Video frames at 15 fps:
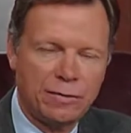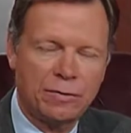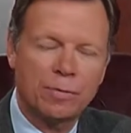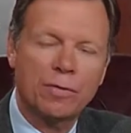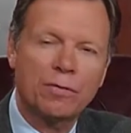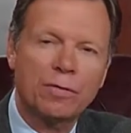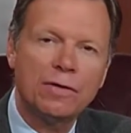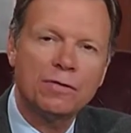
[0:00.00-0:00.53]
From
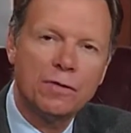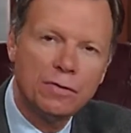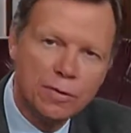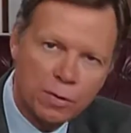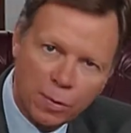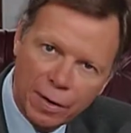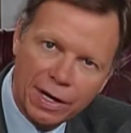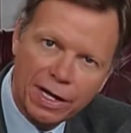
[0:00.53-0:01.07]

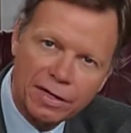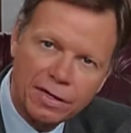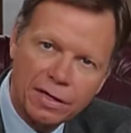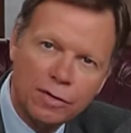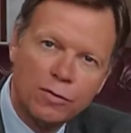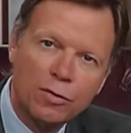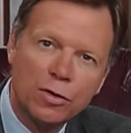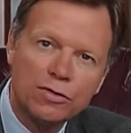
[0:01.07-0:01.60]
351 AD
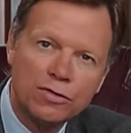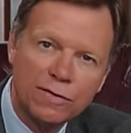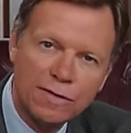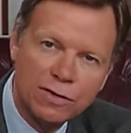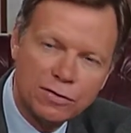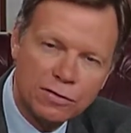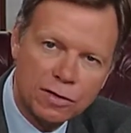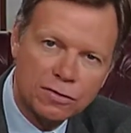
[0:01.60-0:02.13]
to
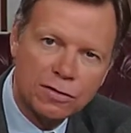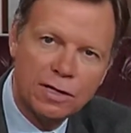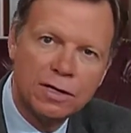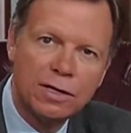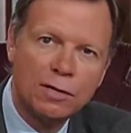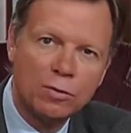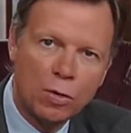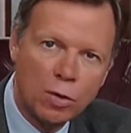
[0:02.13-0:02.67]
476 AD,
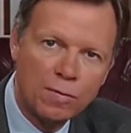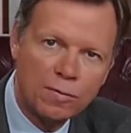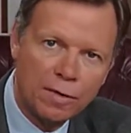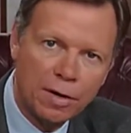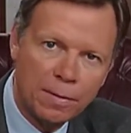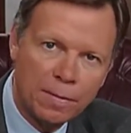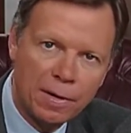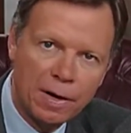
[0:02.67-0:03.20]
Rome
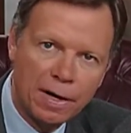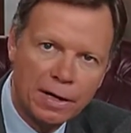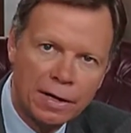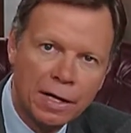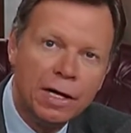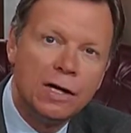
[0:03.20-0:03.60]
fell apart.